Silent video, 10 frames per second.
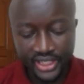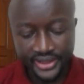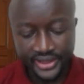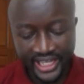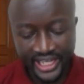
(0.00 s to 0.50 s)

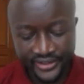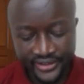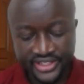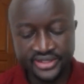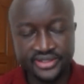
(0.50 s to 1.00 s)
the
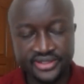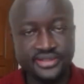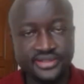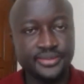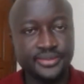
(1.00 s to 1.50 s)

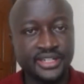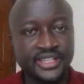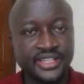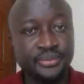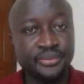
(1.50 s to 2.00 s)
averages, uh,
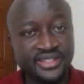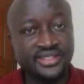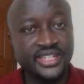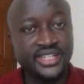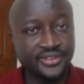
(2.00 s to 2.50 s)
the bids
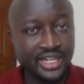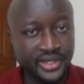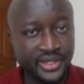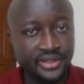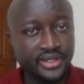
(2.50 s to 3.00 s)
that have
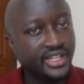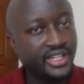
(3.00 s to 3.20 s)
come in.